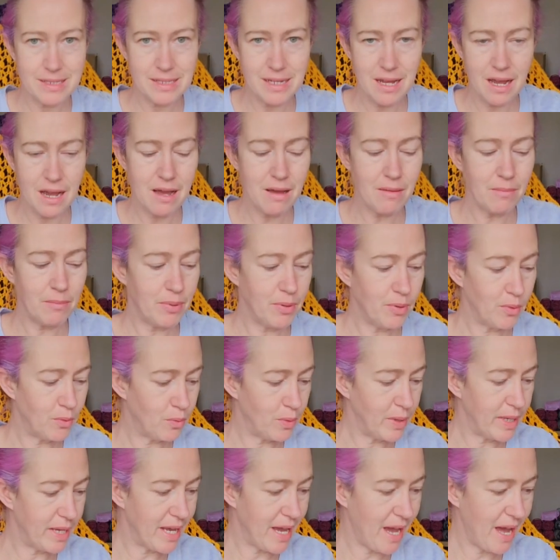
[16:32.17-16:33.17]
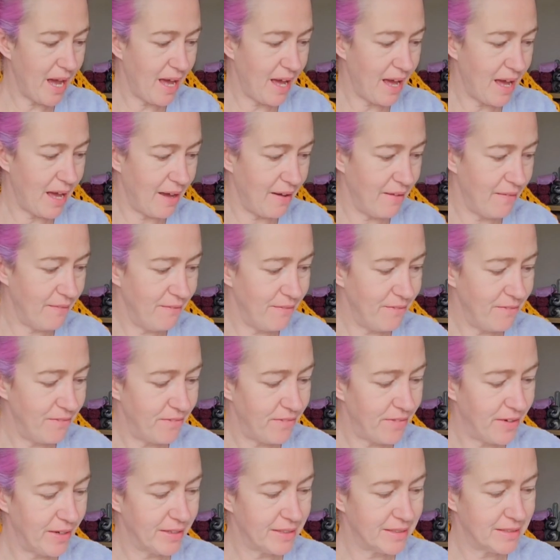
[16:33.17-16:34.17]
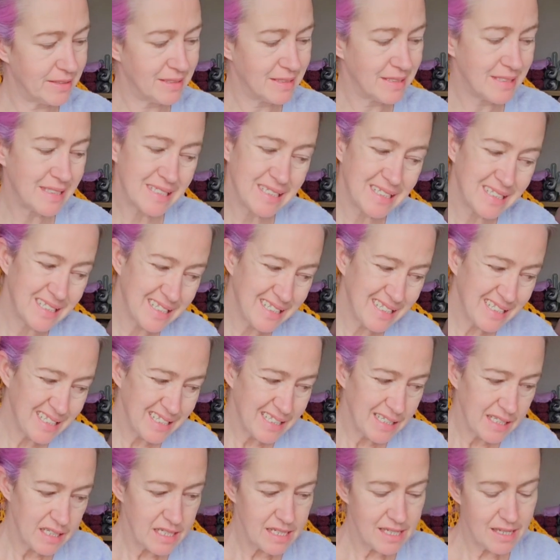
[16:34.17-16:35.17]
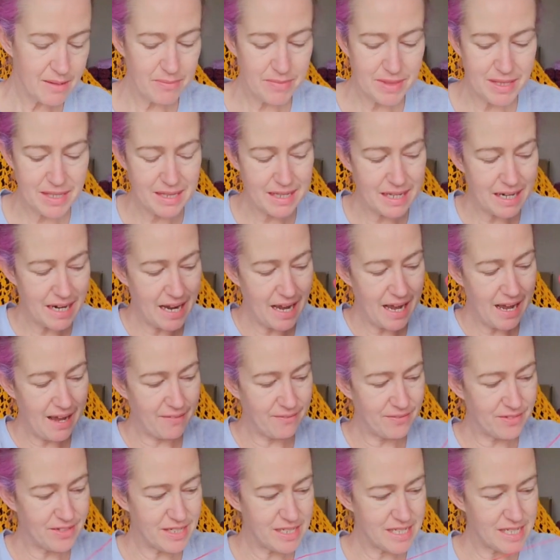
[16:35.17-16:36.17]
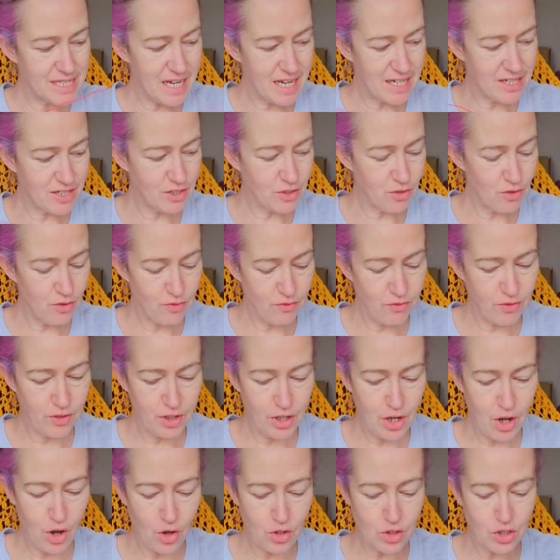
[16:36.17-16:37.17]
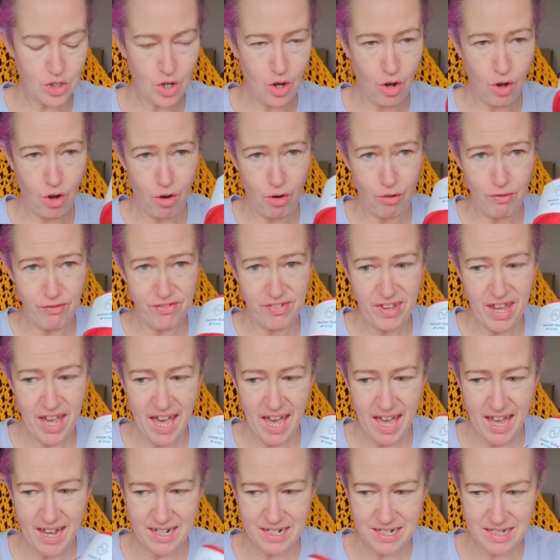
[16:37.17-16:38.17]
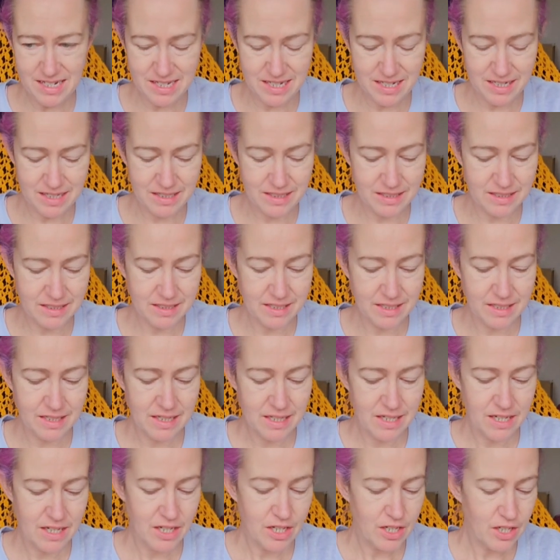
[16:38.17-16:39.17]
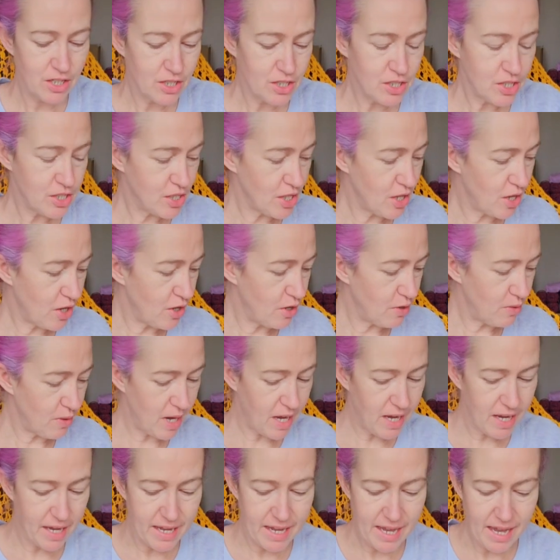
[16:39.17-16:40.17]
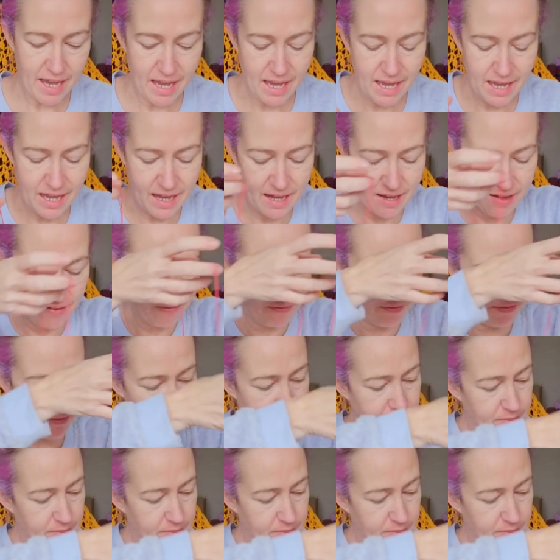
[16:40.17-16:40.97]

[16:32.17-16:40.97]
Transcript: up we have something that I haven't done an awful lot of yet. So I have